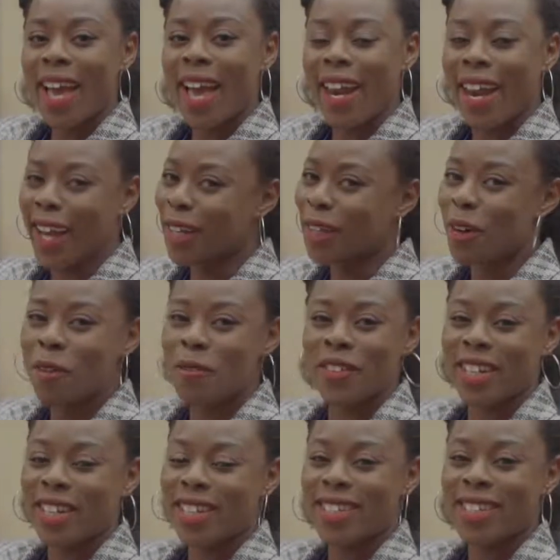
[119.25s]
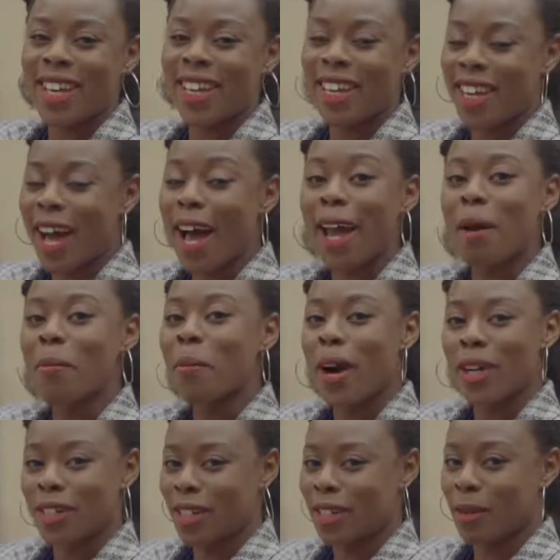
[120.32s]
And I can confidently say that I am
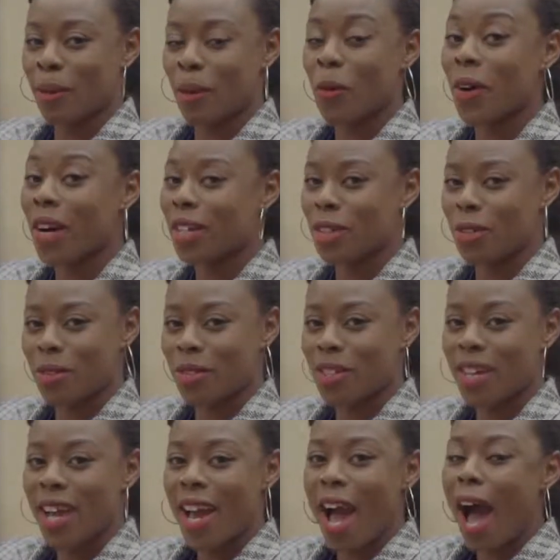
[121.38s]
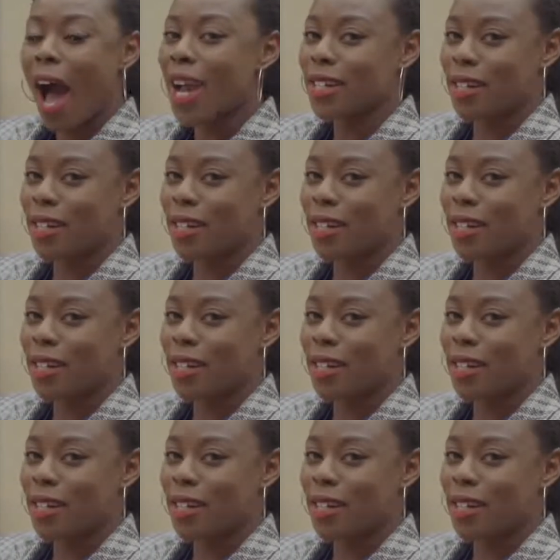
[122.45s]
passionate about what I do. I